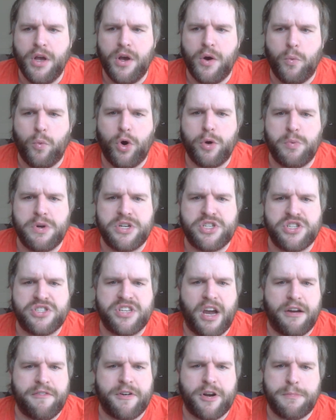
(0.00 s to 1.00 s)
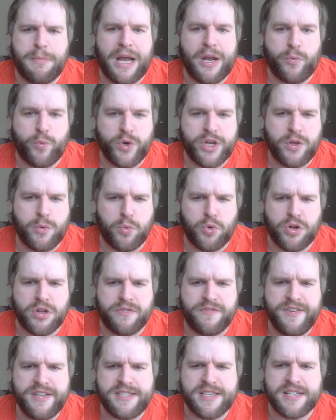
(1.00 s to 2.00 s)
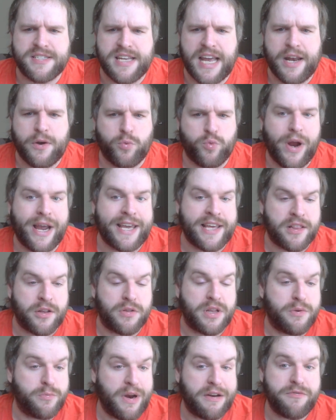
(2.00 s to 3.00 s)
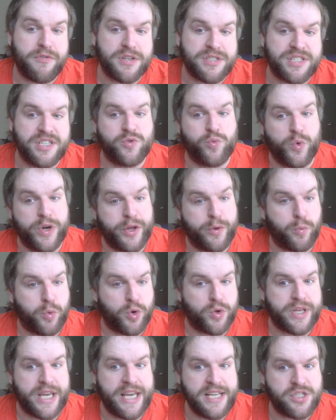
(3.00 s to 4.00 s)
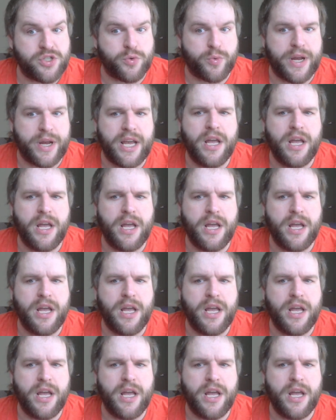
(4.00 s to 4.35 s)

one which is governed by real world physics and regularly references real world history.